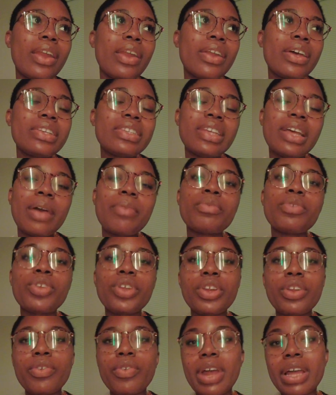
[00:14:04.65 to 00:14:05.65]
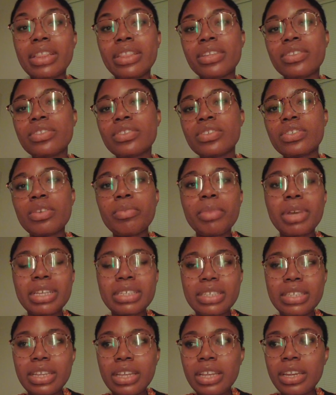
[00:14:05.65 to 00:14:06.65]
Let's say I'm doing the right thing to some
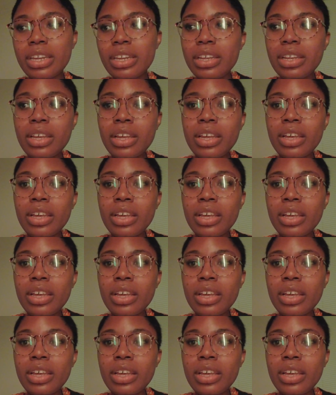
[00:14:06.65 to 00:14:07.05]
extent.